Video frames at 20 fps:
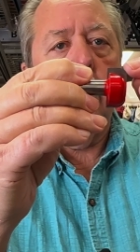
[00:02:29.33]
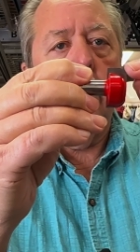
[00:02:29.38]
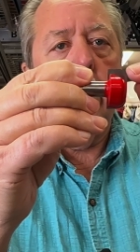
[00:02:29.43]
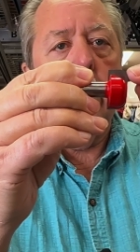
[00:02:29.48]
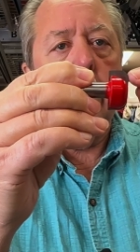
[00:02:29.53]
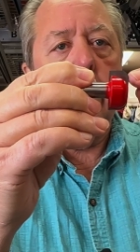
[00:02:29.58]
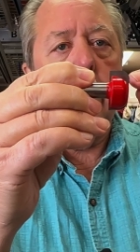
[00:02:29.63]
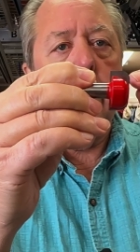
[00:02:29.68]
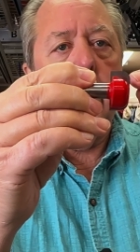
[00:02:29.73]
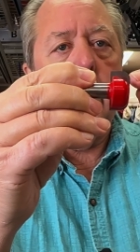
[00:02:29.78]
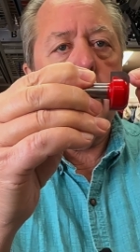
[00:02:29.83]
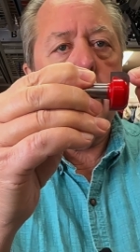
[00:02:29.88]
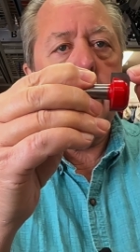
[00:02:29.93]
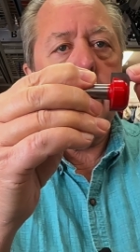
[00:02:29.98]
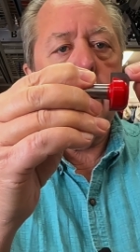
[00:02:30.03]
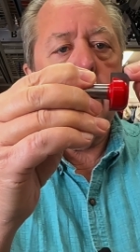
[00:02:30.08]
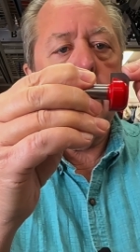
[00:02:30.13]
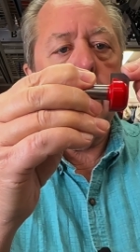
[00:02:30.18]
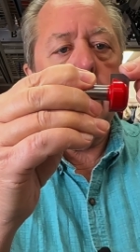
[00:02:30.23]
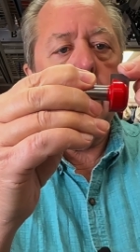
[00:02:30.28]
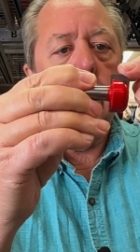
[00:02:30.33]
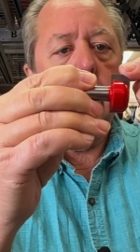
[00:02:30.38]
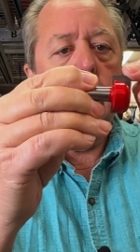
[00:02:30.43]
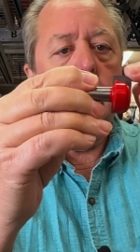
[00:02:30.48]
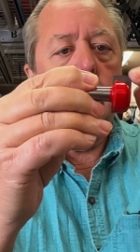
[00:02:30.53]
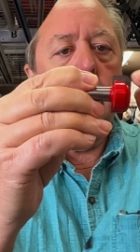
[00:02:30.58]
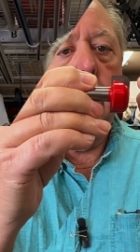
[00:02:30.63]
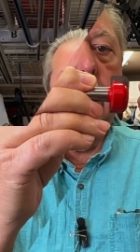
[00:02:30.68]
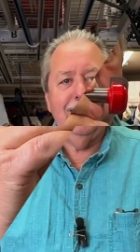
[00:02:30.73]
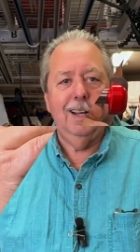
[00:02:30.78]
corner right here.
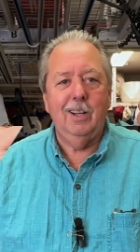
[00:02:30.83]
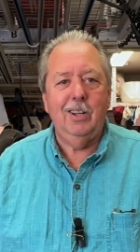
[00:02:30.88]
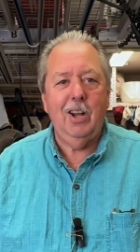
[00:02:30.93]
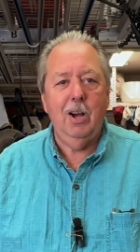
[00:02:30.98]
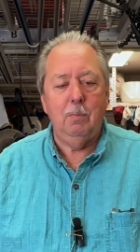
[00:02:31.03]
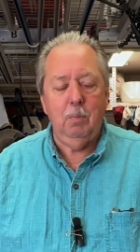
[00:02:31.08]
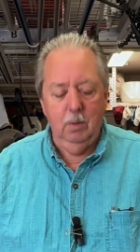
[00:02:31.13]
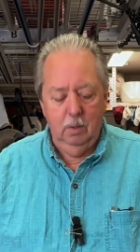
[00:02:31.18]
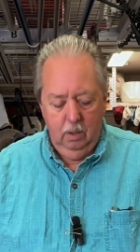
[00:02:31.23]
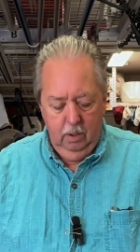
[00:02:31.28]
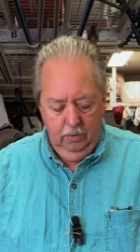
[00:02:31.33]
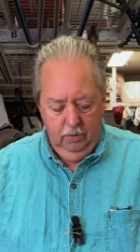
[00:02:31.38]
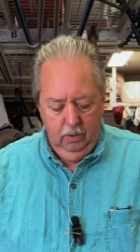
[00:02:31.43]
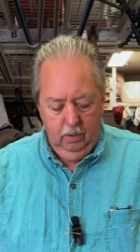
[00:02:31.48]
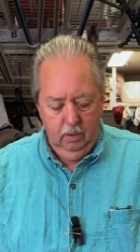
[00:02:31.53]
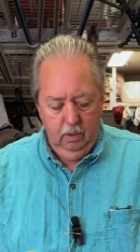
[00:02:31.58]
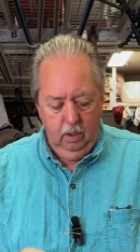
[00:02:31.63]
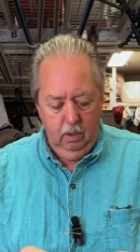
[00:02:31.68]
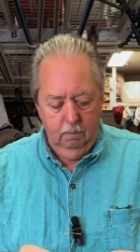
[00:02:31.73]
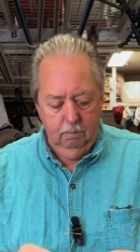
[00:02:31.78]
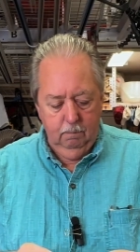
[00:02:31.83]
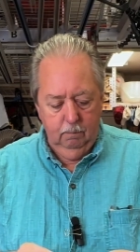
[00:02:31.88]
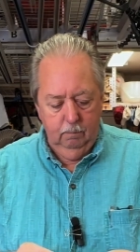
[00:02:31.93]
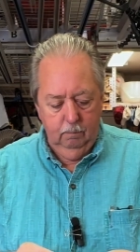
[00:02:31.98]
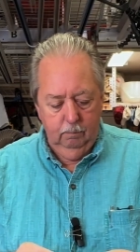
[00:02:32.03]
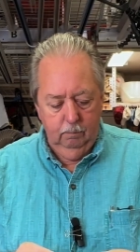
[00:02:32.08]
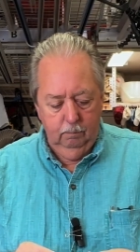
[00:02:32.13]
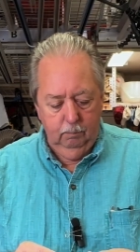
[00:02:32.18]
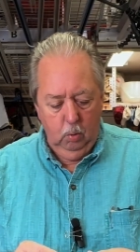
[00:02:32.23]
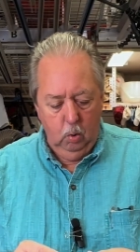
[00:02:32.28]
A couple other uh,
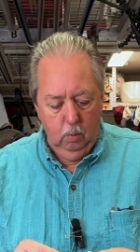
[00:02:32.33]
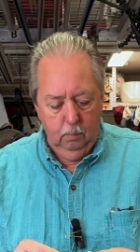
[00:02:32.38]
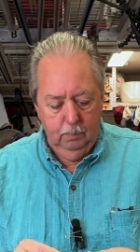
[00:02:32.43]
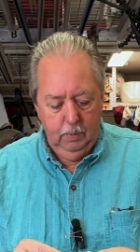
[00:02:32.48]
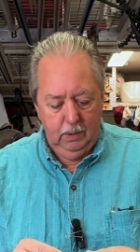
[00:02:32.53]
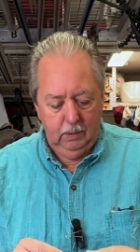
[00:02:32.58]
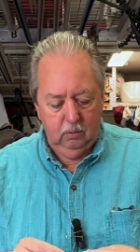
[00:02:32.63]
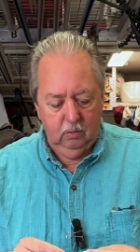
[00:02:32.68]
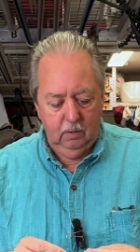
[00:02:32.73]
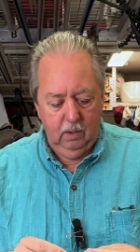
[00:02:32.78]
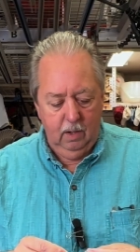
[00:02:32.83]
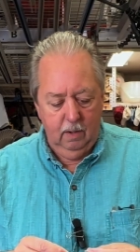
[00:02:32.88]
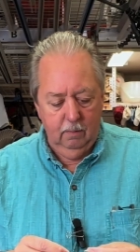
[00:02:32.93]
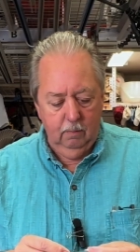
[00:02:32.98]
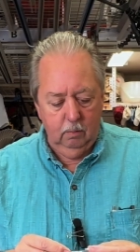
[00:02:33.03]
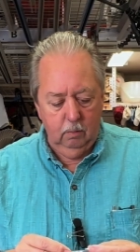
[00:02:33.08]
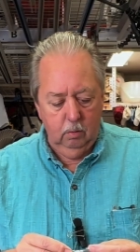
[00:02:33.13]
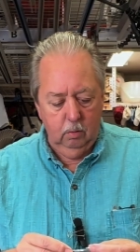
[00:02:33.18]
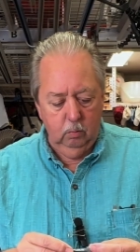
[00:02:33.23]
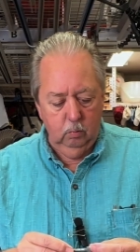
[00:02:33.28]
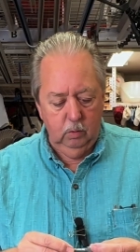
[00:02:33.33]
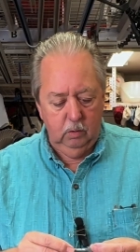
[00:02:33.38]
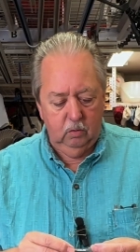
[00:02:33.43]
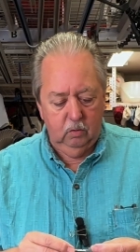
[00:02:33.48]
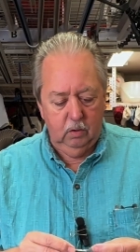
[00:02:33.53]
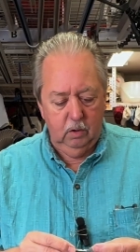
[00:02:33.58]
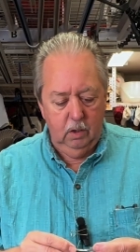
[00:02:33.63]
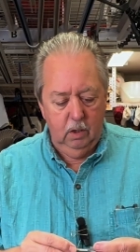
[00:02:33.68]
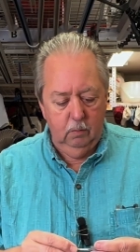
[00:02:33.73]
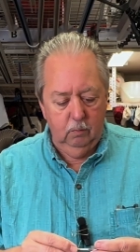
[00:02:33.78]
bowl bits that I
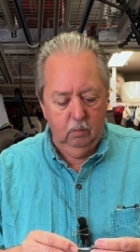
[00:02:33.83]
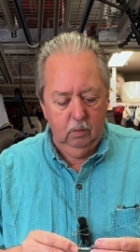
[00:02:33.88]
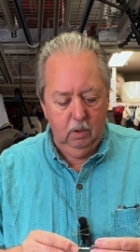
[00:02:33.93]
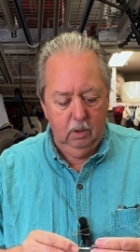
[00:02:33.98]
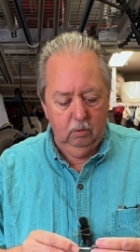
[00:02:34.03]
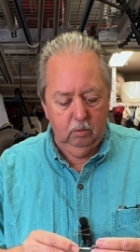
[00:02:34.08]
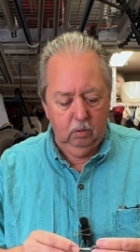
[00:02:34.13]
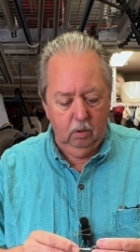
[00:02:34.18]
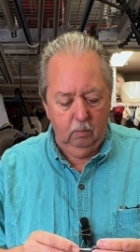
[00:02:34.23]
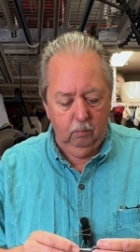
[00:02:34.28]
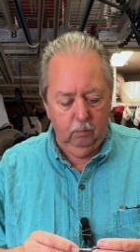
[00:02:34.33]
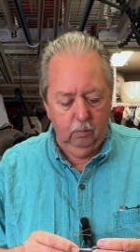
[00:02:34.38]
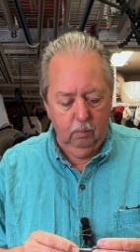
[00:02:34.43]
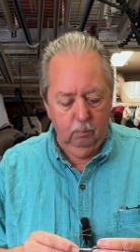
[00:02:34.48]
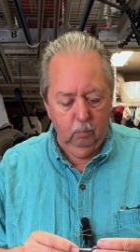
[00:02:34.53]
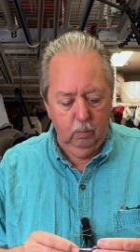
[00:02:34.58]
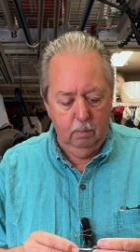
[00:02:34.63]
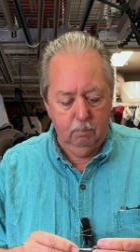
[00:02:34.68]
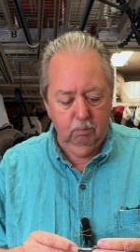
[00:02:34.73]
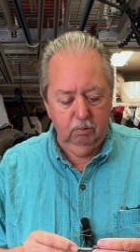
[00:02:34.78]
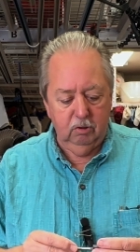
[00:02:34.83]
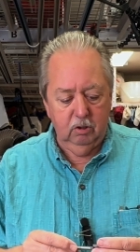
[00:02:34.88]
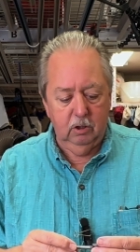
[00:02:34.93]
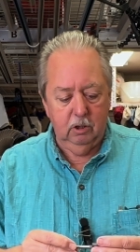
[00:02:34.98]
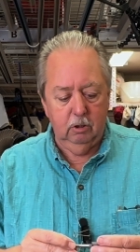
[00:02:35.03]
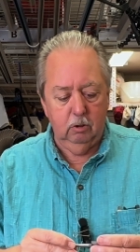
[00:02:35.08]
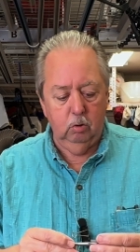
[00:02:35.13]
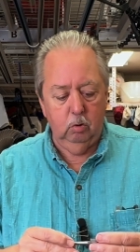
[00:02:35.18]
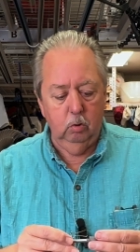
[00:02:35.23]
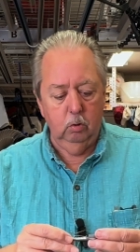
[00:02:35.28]
received, these are from Rip
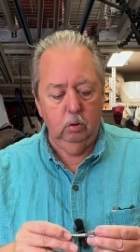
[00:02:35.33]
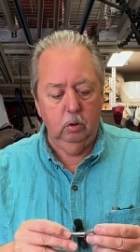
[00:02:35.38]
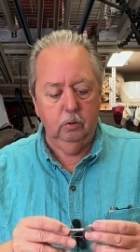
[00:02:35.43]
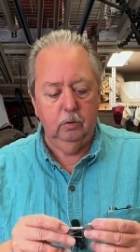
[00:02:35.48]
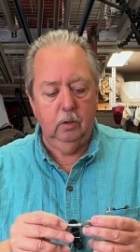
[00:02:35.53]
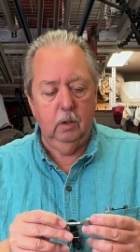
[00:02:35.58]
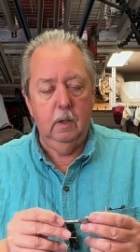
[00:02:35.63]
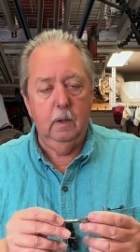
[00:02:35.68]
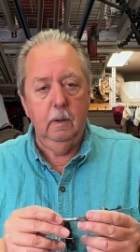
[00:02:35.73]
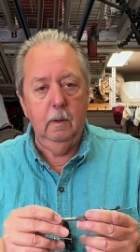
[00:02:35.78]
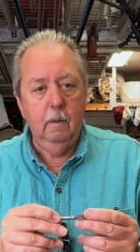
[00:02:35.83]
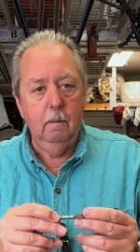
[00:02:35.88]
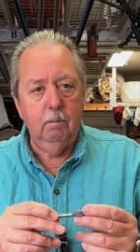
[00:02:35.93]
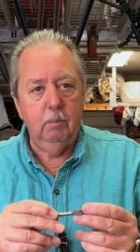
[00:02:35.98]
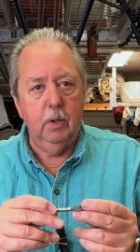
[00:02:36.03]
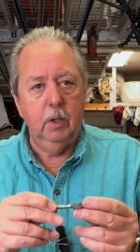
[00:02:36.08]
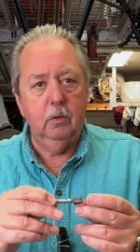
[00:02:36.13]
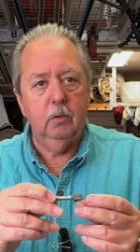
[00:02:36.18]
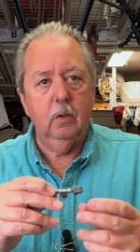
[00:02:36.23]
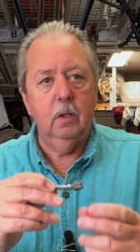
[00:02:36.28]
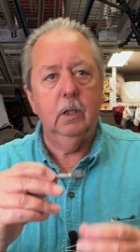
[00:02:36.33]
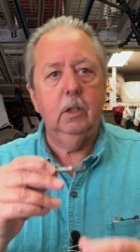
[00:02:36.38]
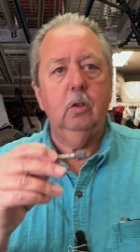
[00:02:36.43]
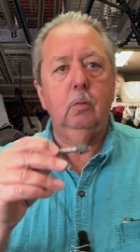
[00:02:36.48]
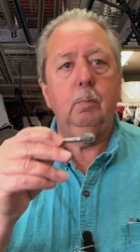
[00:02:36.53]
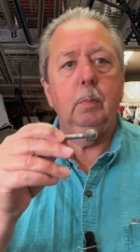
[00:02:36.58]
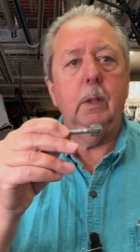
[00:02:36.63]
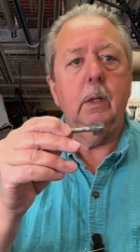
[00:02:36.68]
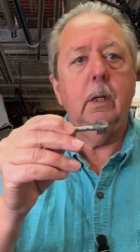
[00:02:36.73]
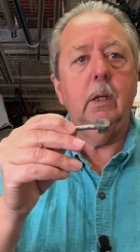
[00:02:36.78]
Precision Tools, is
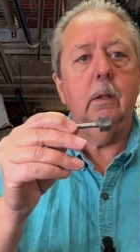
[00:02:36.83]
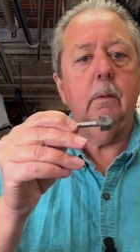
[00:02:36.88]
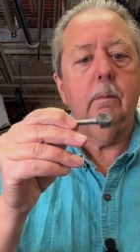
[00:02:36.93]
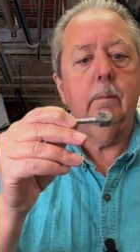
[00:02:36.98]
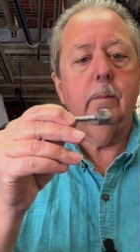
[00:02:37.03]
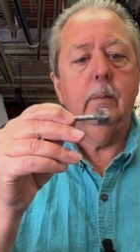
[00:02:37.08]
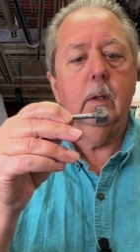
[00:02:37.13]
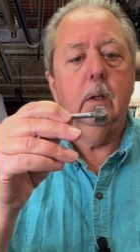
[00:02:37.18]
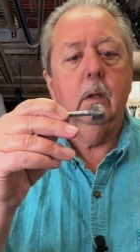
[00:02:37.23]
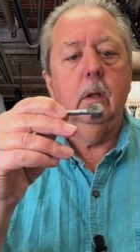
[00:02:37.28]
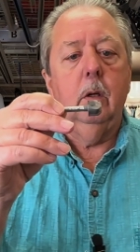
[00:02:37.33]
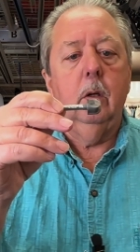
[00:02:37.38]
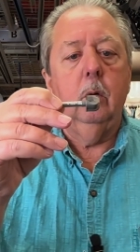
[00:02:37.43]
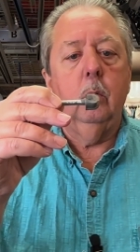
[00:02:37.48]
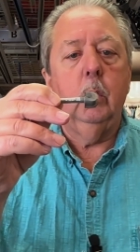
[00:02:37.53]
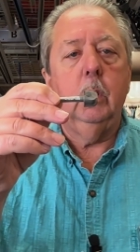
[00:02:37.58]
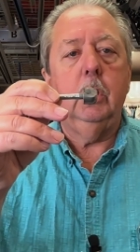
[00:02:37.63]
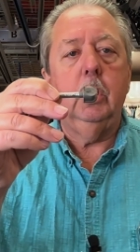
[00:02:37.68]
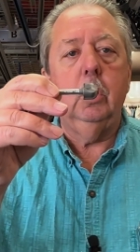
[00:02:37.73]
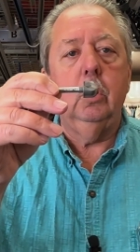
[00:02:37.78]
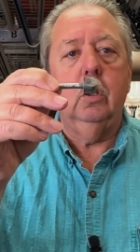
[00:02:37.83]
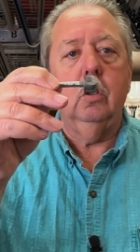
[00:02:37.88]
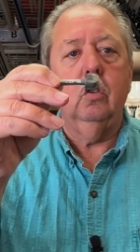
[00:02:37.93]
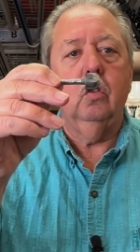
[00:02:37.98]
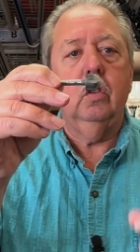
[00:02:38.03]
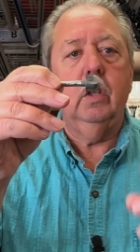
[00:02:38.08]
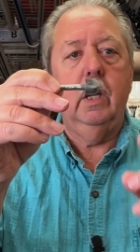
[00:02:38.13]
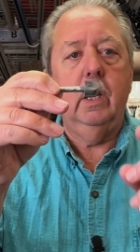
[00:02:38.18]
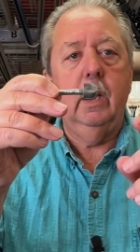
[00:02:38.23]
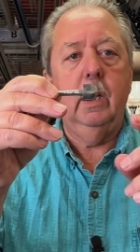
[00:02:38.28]
this bit, which you
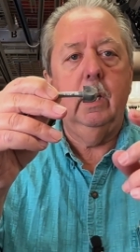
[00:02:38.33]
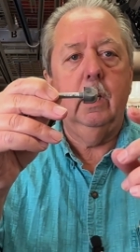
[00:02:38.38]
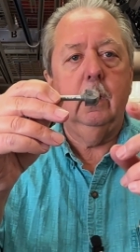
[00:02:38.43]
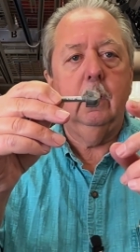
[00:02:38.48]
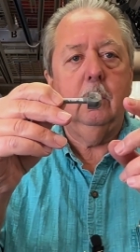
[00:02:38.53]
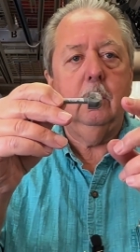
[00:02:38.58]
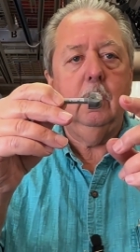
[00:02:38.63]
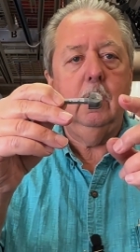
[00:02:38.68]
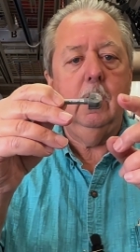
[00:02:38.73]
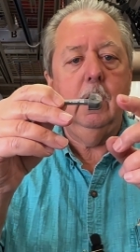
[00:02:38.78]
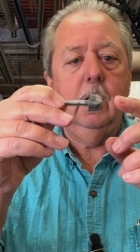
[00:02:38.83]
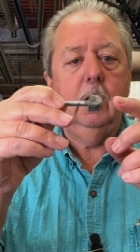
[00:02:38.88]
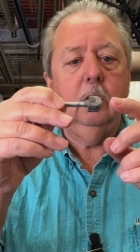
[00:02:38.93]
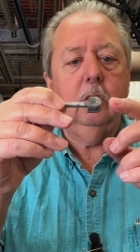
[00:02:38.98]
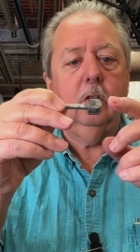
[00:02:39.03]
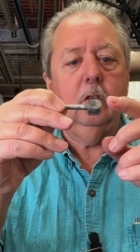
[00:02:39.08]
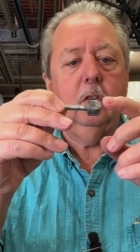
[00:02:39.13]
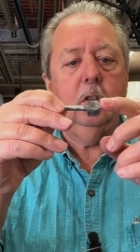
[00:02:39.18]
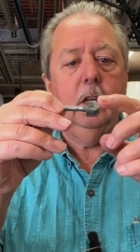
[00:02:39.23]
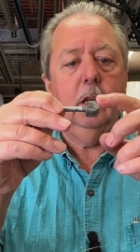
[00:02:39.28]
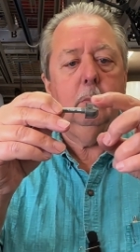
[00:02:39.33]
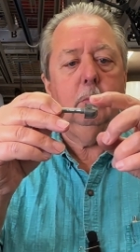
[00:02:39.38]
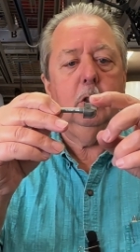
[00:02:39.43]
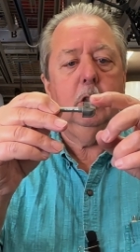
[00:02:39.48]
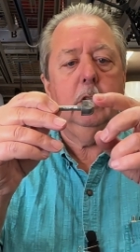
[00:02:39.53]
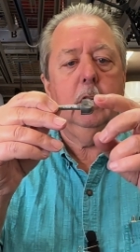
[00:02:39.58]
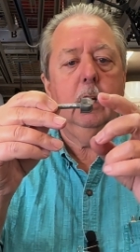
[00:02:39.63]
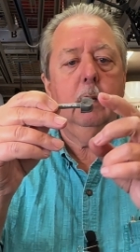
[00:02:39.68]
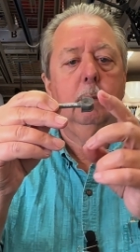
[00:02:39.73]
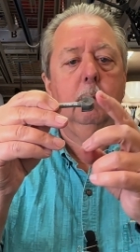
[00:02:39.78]
can say, see has the same
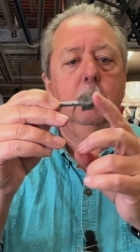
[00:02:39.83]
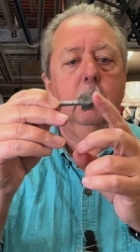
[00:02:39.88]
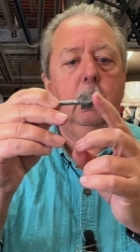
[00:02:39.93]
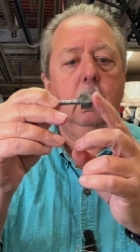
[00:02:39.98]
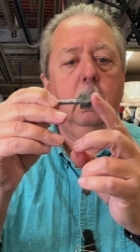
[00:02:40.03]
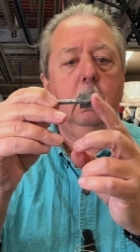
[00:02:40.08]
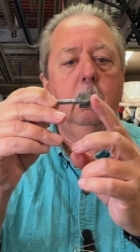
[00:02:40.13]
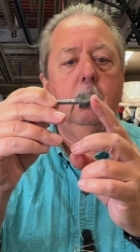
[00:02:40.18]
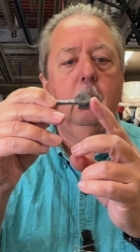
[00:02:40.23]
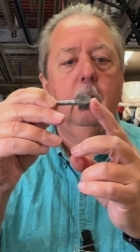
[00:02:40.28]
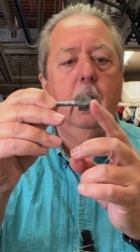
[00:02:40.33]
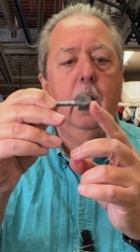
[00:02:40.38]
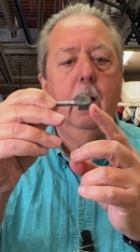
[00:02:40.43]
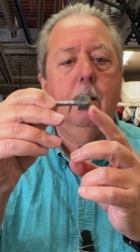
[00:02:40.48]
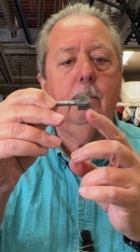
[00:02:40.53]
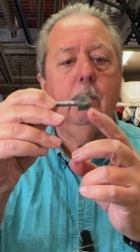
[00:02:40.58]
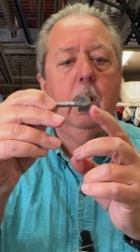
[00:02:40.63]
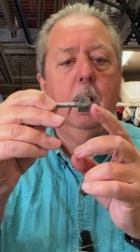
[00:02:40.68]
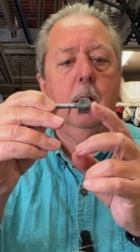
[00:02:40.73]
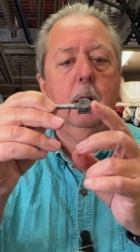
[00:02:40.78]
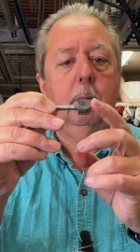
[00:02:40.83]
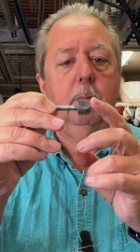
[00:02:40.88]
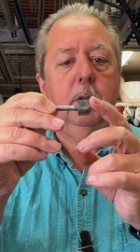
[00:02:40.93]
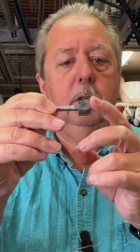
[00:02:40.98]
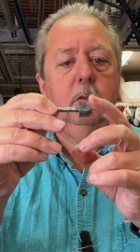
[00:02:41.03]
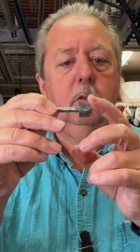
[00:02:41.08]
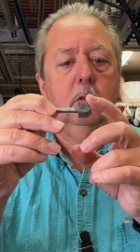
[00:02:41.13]
shape, flat bottom.